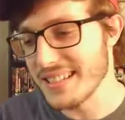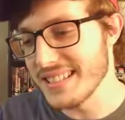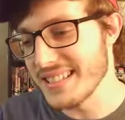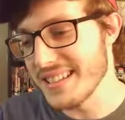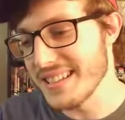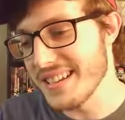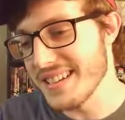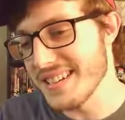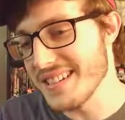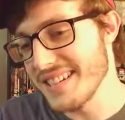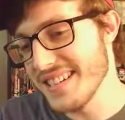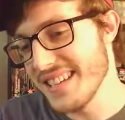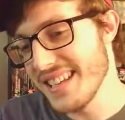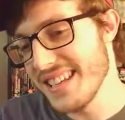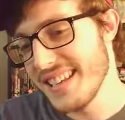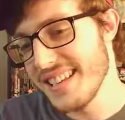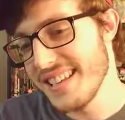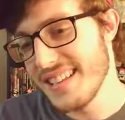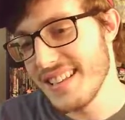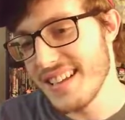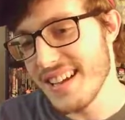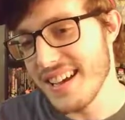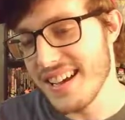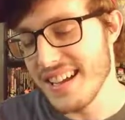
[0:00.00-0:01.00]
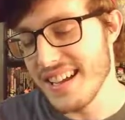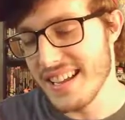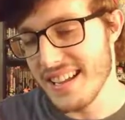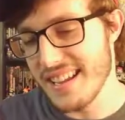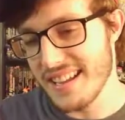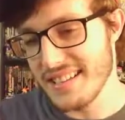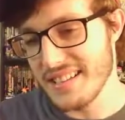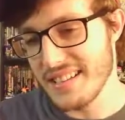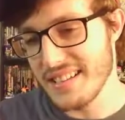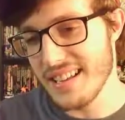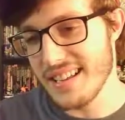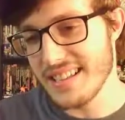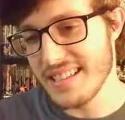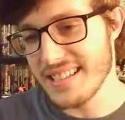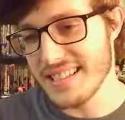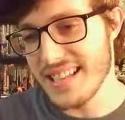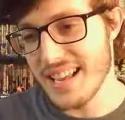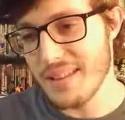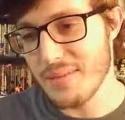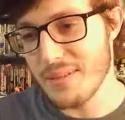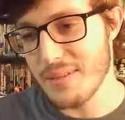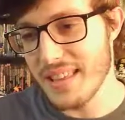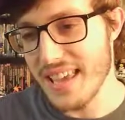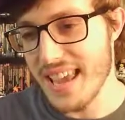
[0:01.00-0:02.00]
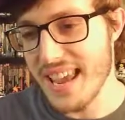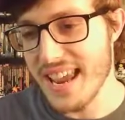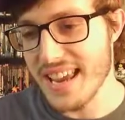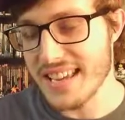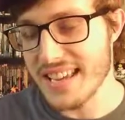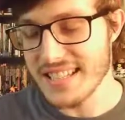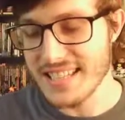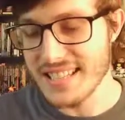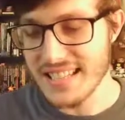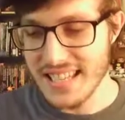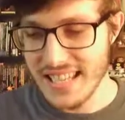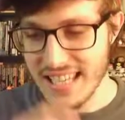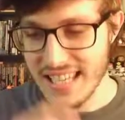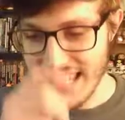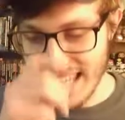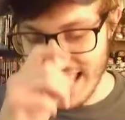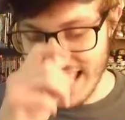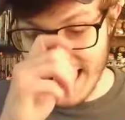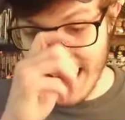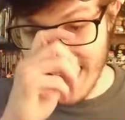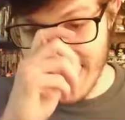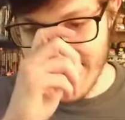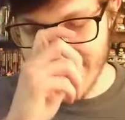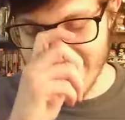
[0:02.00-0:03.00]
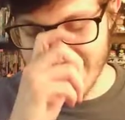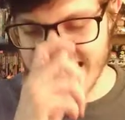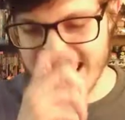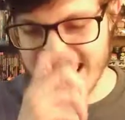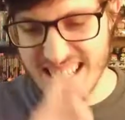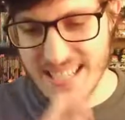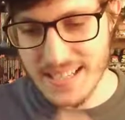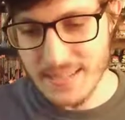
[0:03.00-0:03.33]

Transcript: And so I decided with Ace. And